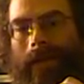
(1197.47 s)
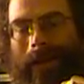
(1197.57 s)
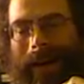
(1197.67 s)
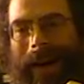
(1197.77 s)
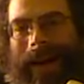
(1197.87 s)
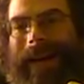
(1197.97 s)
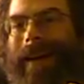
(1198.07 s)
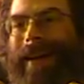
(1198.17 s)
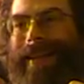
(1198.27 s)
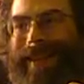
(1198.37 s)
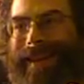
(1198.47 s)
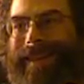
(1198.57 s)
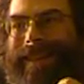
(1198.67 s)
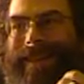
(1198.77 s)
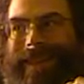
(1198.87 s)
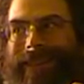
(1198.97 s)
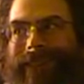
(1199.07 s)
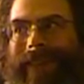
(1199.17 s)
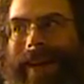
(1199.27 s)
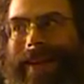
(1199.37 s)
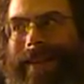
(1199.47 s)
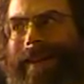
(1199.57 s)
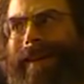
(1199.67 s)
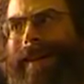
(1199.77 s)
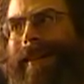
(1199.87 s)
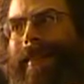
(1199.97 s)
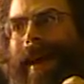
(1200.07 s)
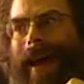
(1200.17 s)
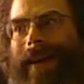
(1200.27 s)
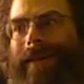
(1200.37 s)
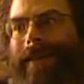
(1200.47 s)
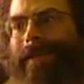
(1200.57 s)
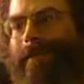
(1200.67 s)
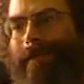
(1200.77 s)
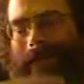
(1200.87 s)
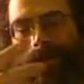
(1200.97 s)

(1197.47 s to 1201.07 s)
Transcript: All right? So we saw that the